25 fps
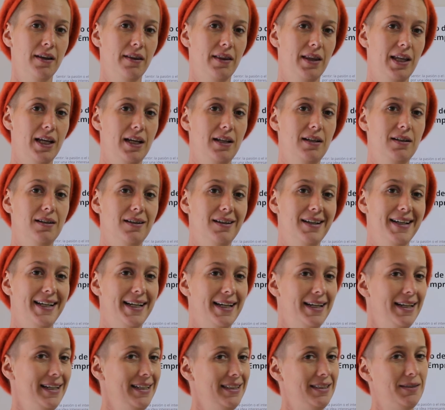then
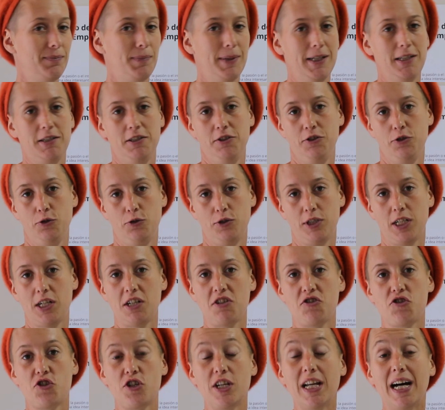it's better to
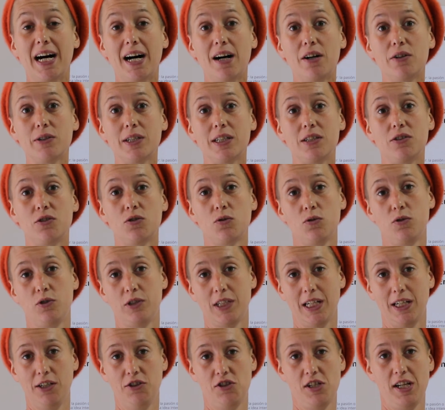change now than to
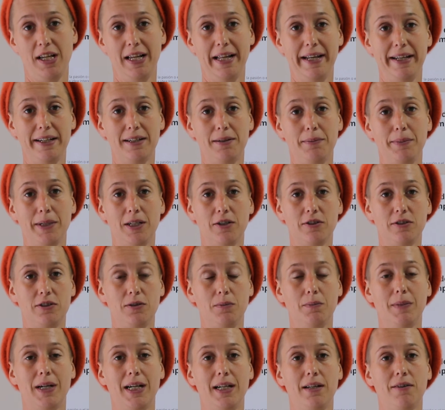change later, because you
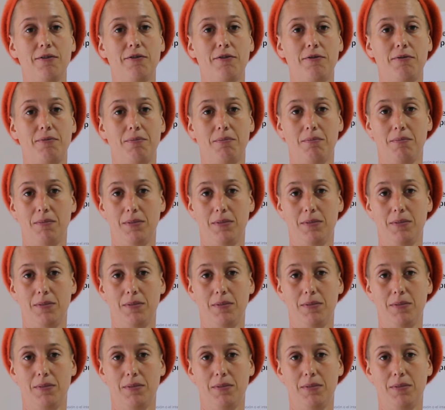might have